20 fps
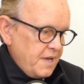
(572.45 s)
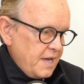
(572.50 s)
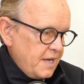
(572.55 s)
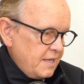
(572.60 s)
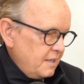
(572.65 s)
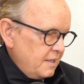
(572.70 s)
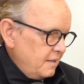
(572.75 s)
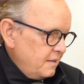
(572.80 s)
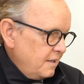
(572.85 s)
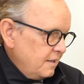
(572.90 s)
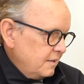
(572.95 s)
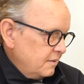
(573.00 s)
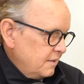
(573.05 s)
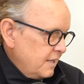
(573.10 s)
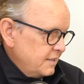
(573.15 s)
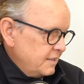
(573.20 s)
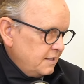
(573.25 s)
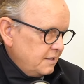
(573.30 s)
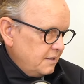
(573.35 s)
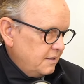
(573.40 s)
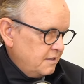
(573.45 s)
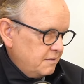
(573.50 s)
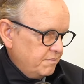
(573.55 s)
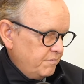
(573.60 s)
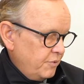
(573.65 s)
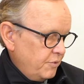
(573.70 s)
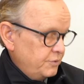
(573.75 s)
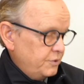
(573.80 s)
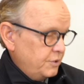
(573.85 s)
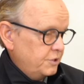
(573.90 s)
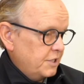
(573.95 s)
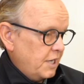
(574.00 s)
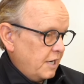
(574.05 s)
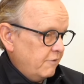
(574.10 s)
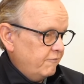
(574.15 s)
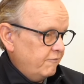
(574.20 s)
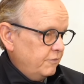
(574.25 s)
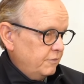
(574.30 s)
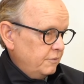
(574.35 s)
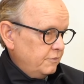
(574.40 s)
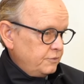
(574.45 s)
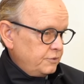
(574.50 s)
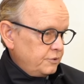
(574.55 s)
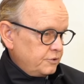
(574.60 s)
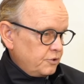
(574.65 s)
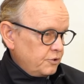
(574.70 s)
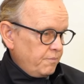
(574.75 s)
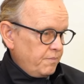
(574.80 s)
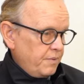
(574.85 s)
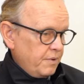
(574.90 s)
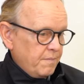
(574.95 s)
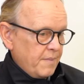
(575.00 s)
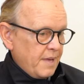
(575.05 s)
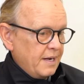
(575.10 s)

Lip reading: and the classic poster child for lucitropic